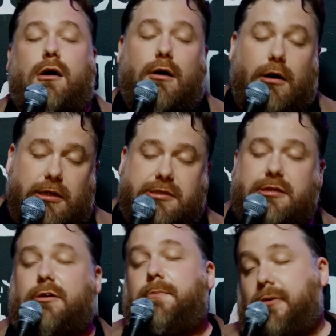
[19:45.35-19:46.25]

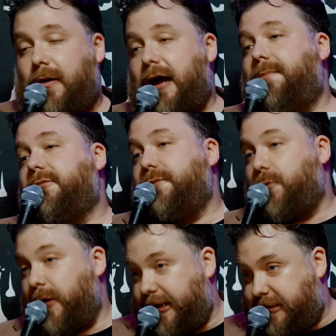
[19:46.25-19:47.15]
also probably
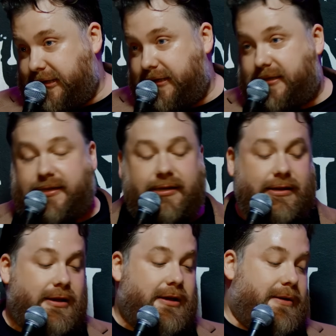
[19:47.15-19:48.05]
racist.
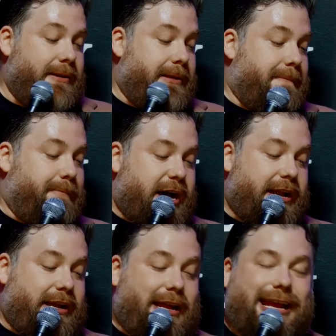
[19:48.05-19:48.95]

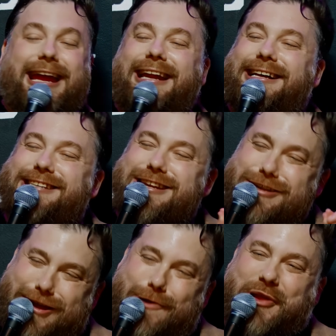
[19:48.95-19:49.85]
But he doesn't
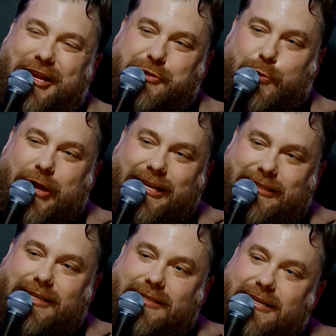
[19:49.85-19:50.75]
know he's
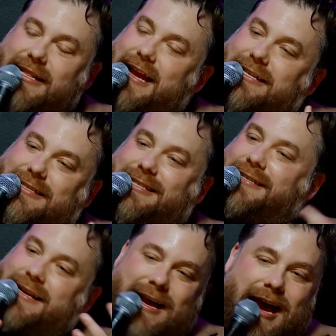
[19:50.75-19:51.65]
racist, and
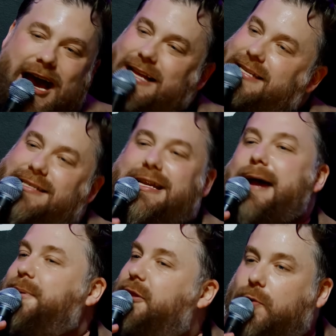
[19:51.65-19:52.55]
that's a
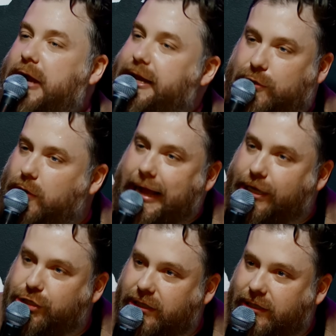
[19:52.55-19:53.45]
step in the right
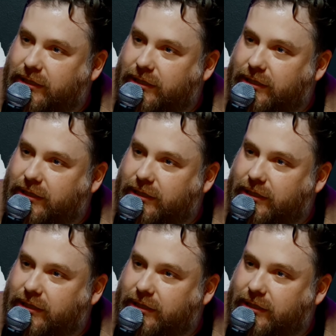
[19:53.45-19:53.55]
direction.